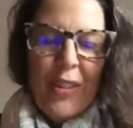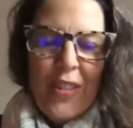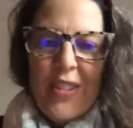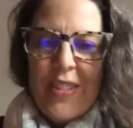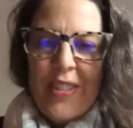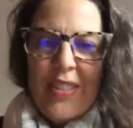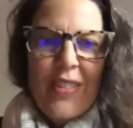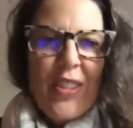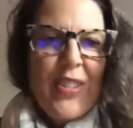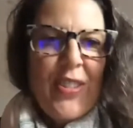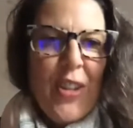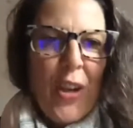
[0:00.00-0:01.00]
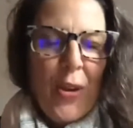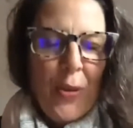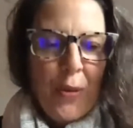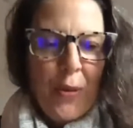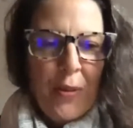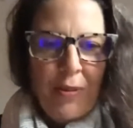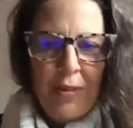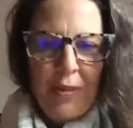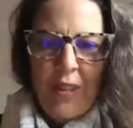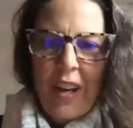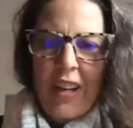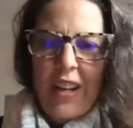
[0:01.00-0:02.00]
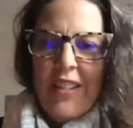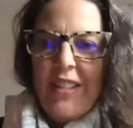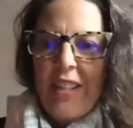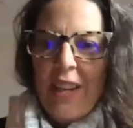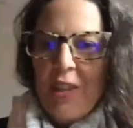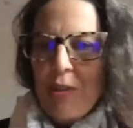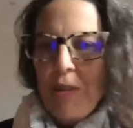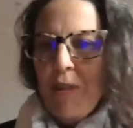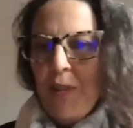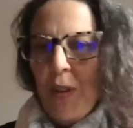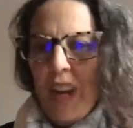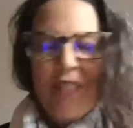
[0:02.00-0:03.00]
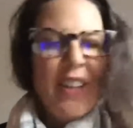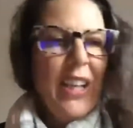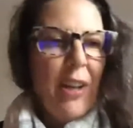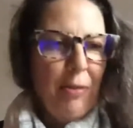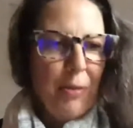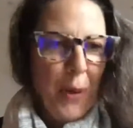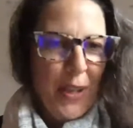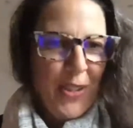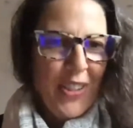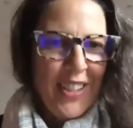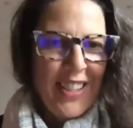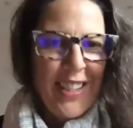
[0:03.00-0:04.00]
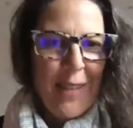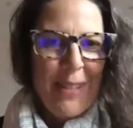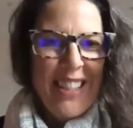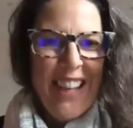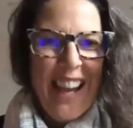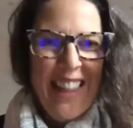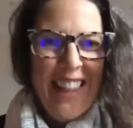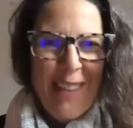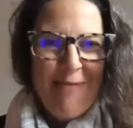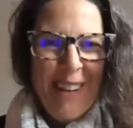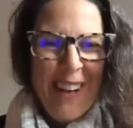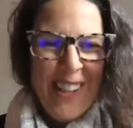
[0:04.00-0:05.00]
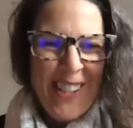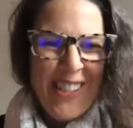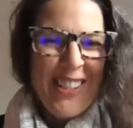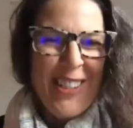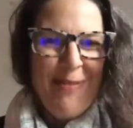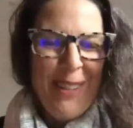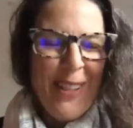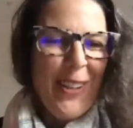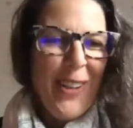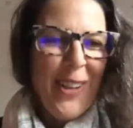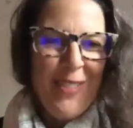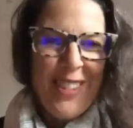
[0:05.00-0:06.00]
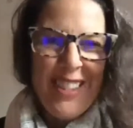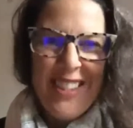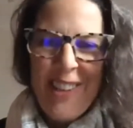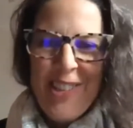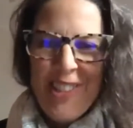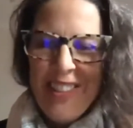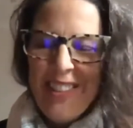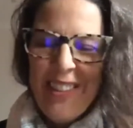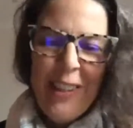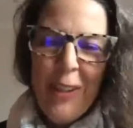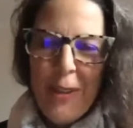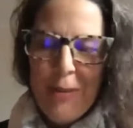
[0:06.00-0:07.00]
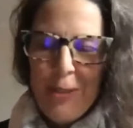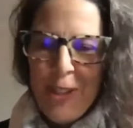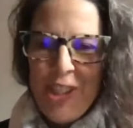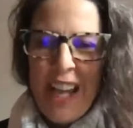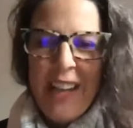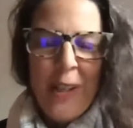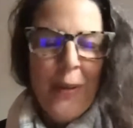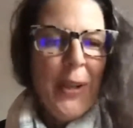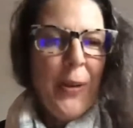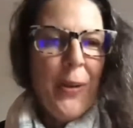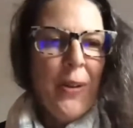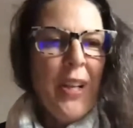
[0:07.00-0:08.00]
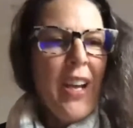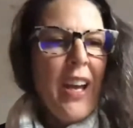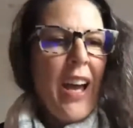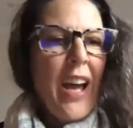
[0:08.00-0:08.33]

Yeah, look, there's no danger of not having enough questions. Let me say that much. There's been a lot of discussion and a lot of good chat going on.